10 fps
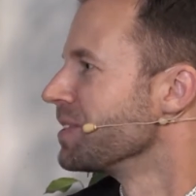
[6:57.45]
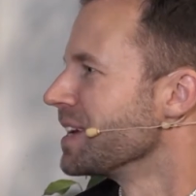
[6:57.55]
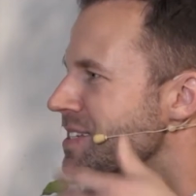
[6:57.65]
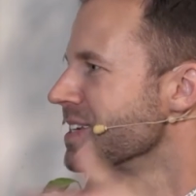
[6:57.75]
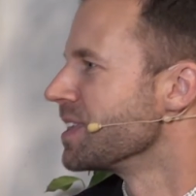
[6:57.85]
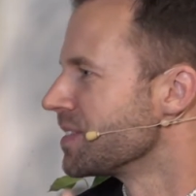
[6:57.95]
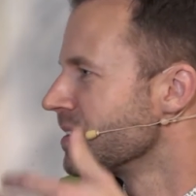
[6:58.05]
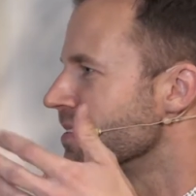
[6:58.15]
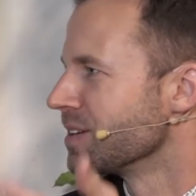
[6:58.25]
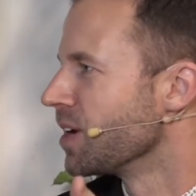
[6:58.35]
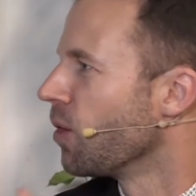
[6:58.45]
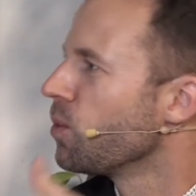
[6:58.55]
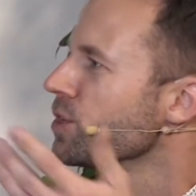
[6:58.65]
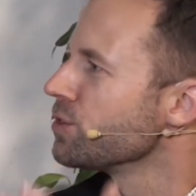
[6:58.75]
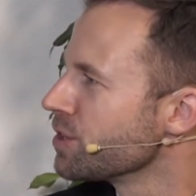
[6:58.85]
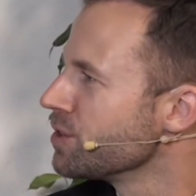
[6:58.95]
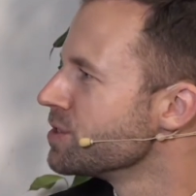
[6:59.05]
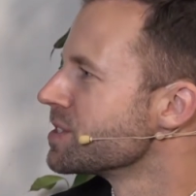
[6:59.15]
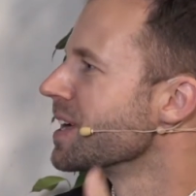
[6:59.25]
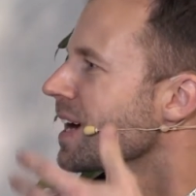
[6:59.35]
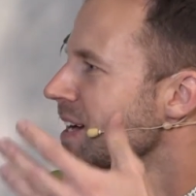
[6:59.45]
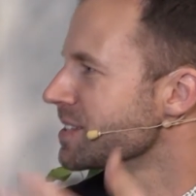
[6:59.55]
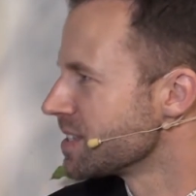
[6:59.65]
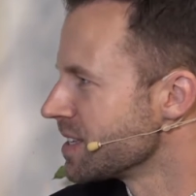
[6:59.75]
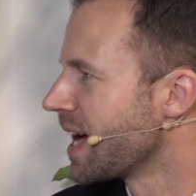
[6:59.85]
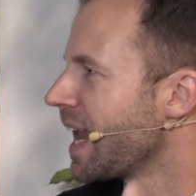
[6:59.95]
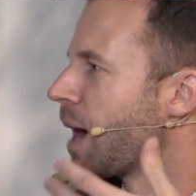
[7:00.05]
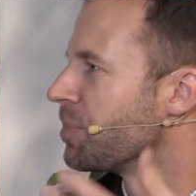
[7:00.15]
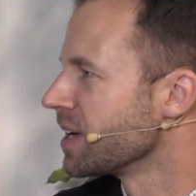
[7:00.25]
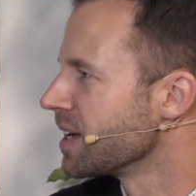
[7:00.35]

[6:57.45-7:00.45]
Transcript: When they see that what do you use, and they kind of see that happening.